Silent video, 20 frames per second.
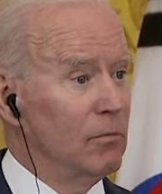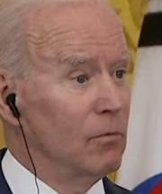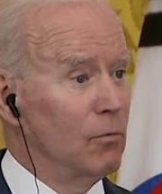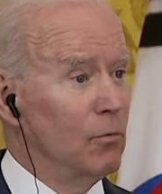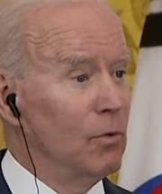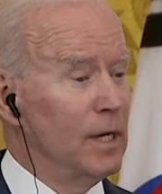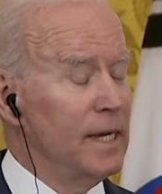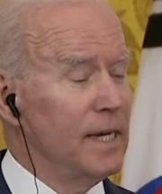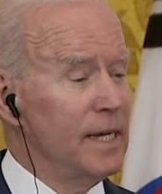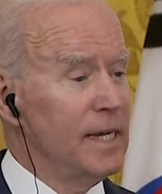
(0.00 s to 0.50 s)

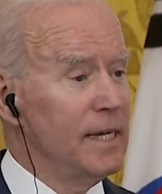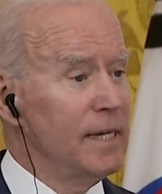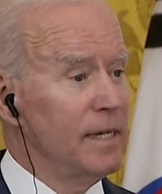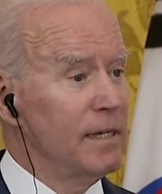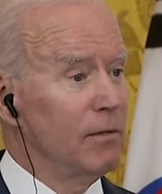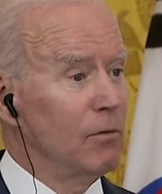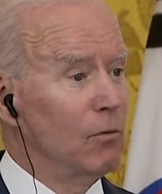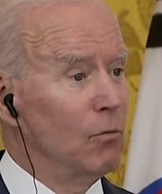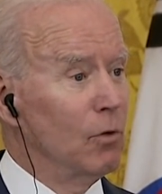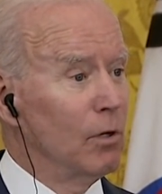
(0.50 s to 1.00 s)
We're
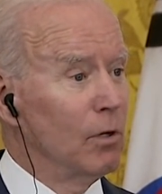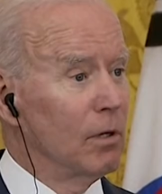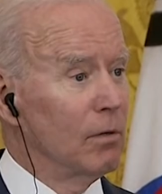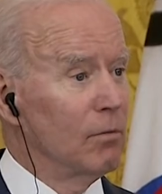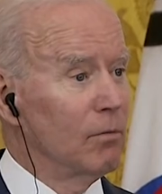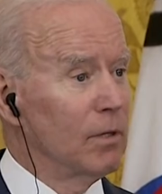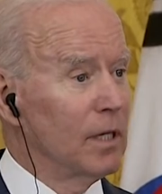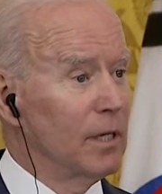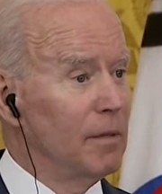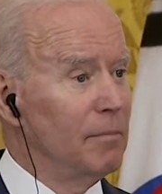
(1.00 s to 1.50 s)

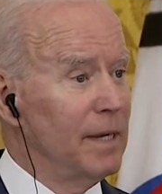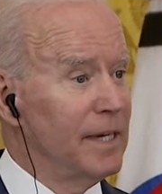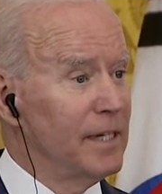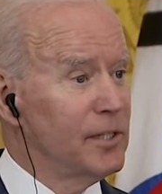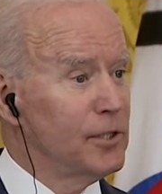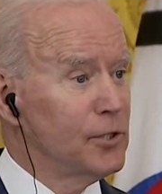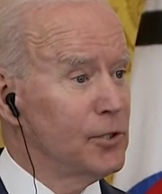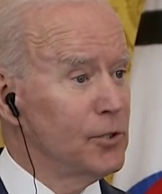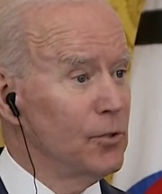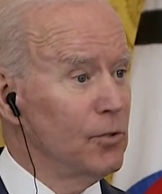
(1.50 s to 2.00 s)
going to make
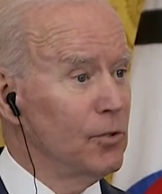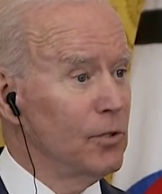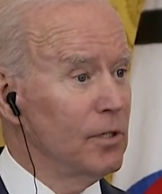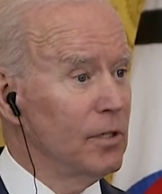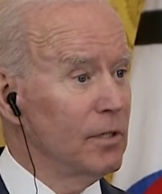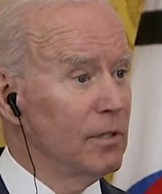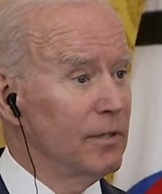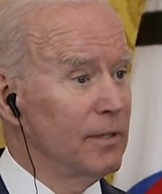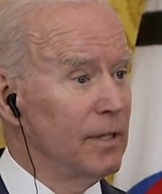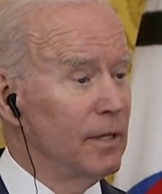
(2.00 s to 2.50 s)

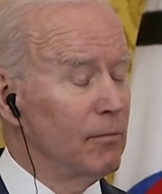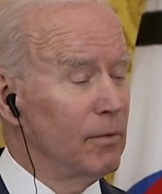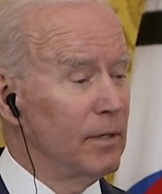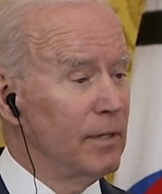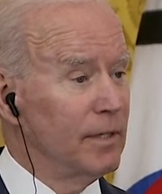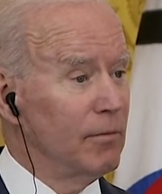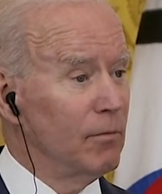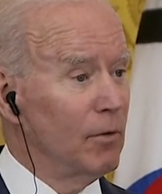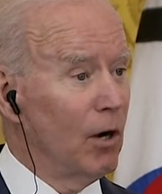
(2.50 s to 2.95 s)
sure that we